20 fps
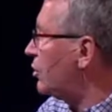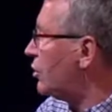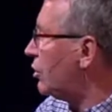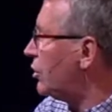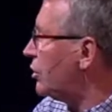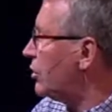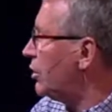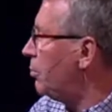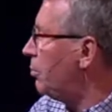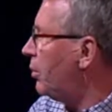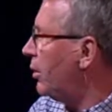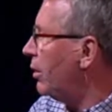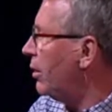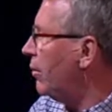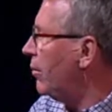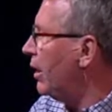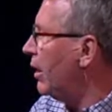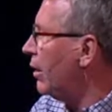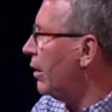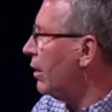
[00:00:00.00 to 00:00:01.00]
church in
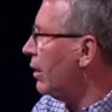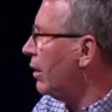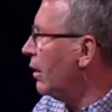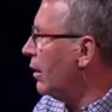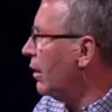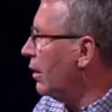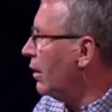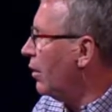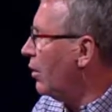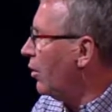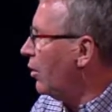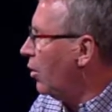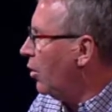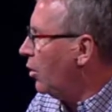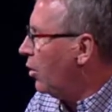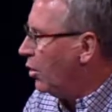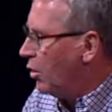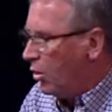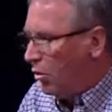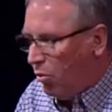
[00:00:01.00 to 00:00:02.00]
Pergamum,
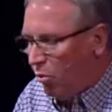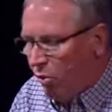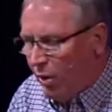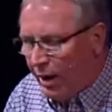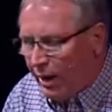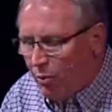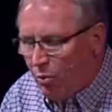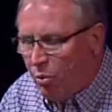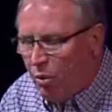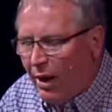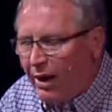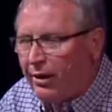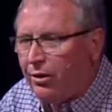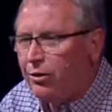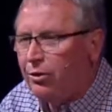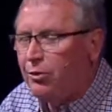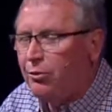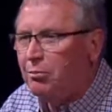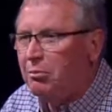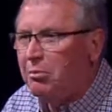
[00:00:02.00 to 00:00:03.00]
why
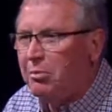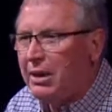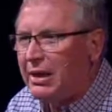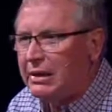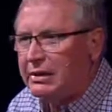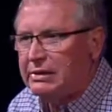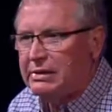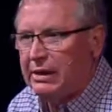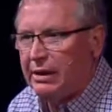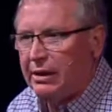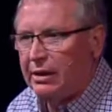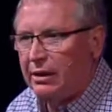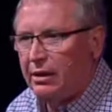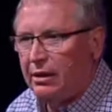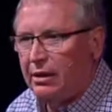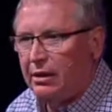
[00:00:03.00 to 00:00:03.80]
are you mixing?